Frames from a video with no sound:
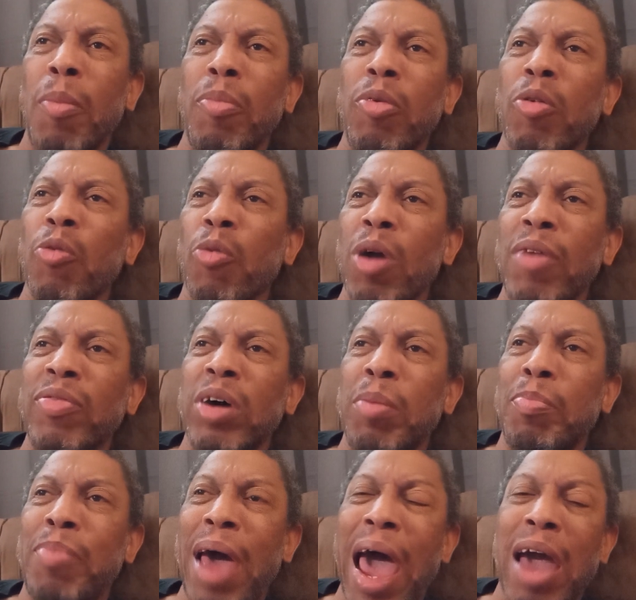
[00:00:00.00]
river,
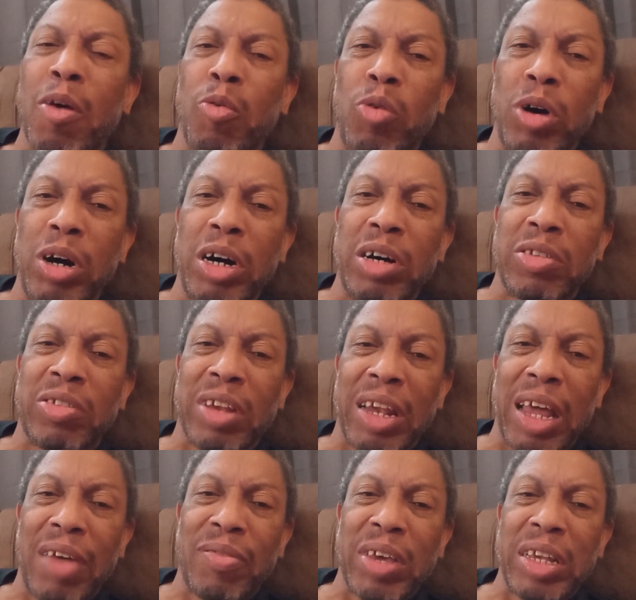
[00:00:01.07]
backwoods
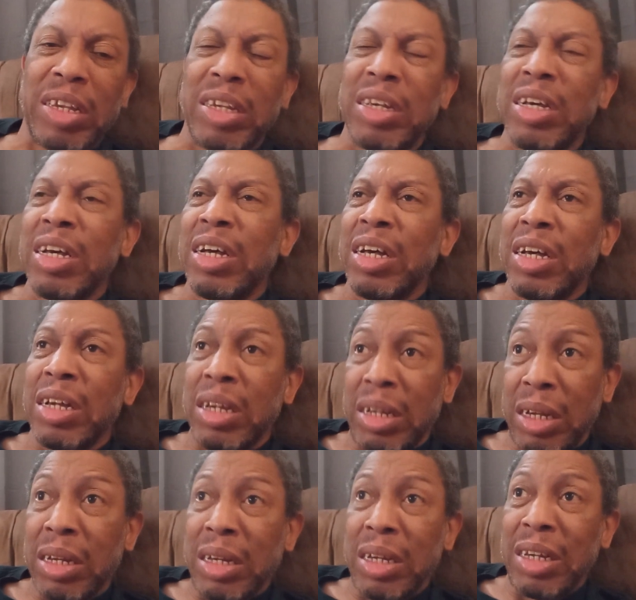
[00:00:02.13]
living.
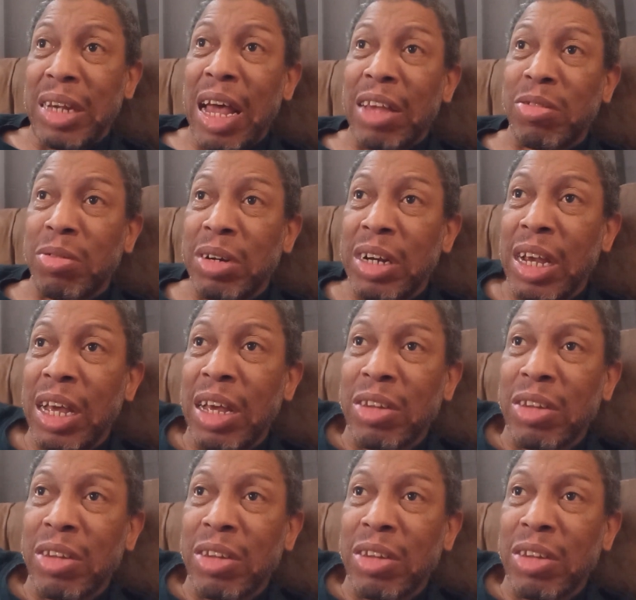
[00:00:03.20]
That's what it is.